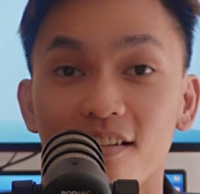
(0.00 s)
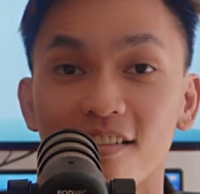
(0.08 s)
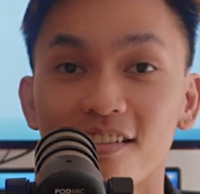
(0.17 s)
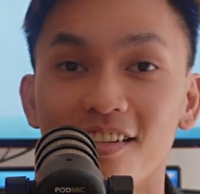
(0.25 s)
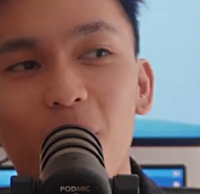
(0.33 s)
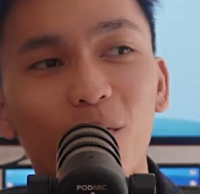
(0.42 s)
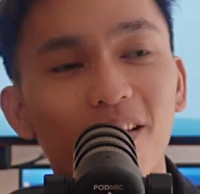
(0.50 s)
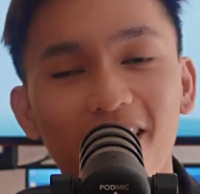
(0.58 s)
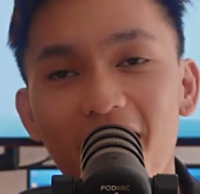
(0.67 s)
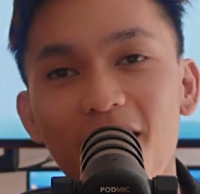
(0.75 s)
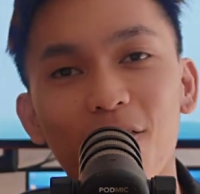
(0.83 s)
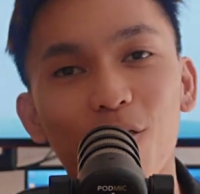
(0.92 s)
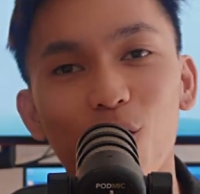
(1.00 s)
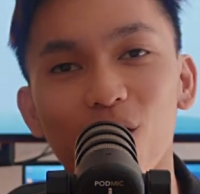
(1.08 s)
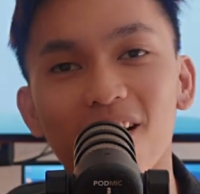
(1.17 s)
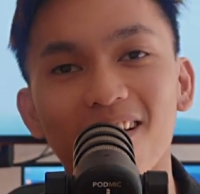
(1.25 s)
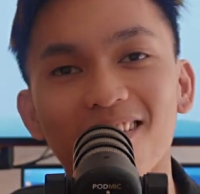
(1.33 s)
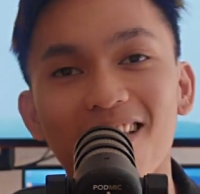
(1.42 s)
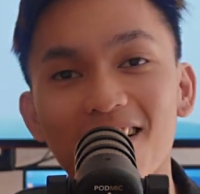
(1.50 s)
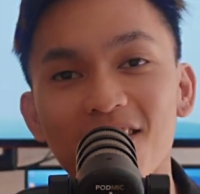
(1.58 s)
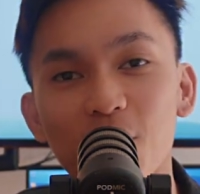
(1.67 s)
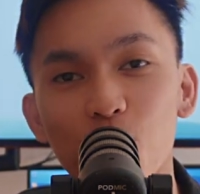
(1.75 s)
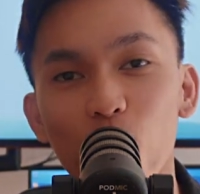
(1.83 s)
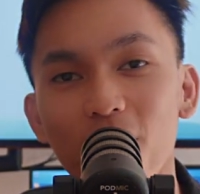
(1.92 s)
So yeah, if you're in that
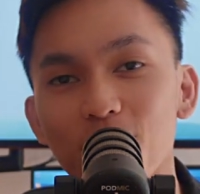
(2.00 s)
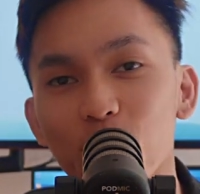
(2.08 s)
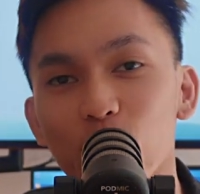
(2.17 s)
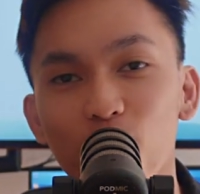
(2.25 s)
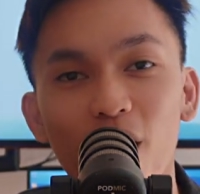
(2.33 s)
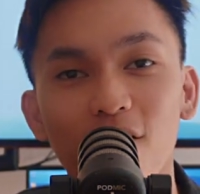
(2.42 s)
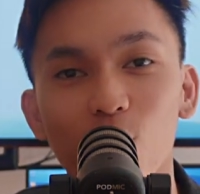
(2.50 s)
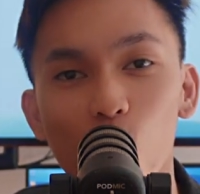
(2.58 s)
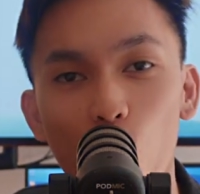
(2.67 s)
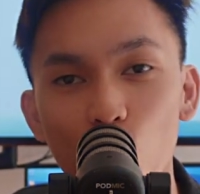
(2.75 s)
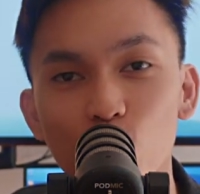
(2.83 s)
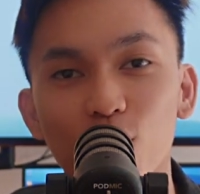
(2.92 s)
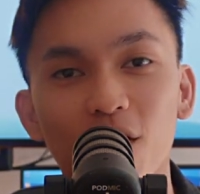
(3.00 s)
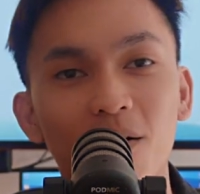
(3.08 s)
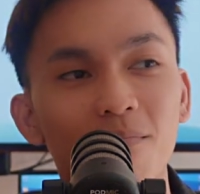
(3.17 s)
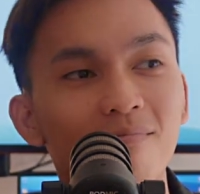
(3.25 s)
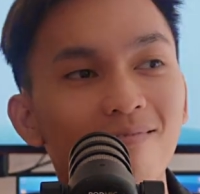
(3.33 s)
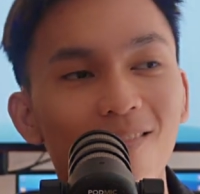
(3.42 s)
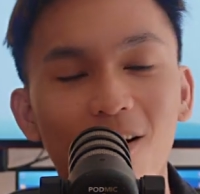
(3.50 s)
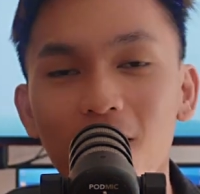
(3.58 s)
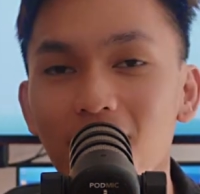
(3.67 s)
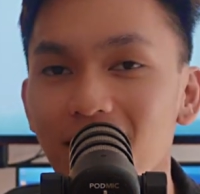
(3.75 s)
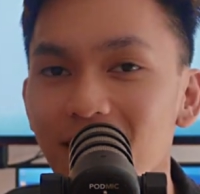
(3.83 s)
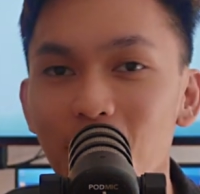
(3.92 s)
situation where you have your own gym,
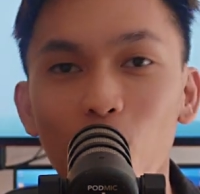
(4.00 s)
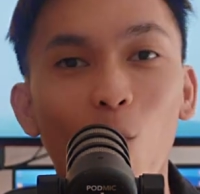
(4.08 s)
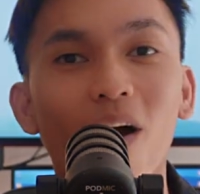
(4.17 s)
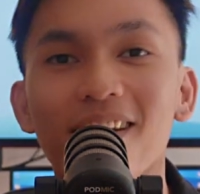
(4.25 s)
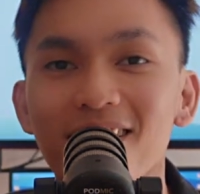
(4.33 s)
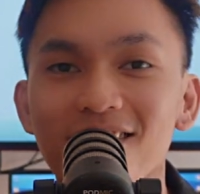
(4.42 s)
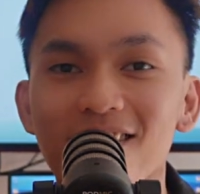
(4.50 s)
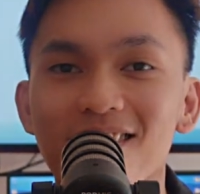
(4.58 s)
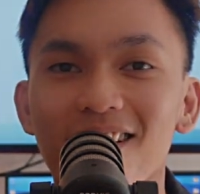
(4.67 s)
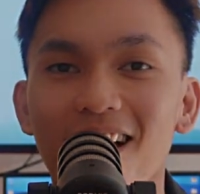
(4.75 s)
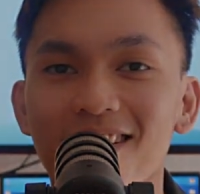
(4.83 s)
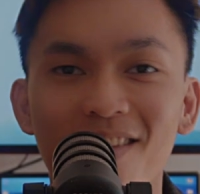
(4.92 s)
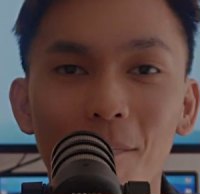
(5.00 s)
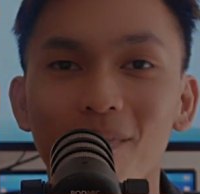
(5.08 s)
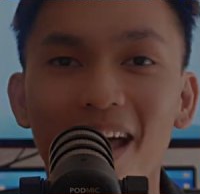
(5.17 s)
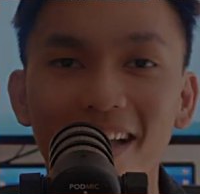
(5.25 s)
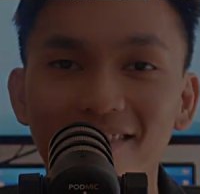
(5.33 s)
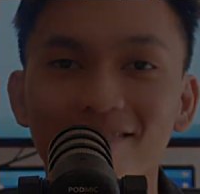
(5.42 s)
why not just accept that?